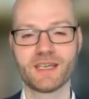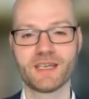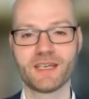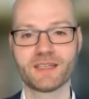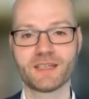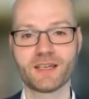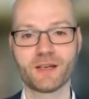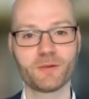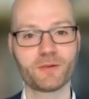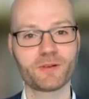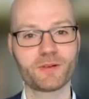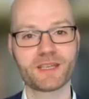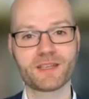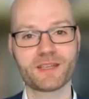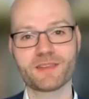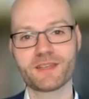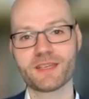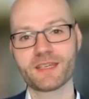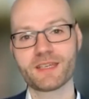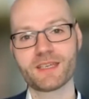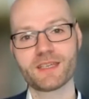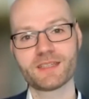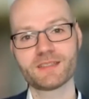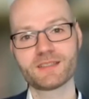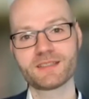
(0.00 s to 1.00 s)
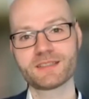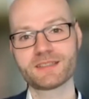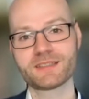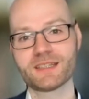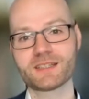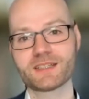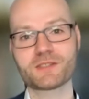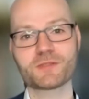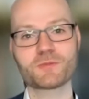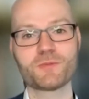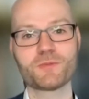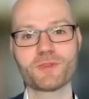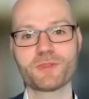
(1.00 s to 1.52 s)
and how can they get in
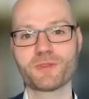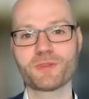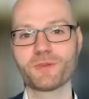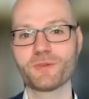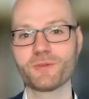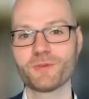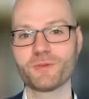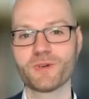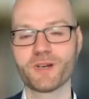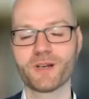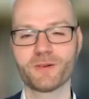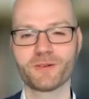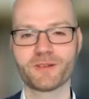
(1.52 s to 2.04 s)
touch with you?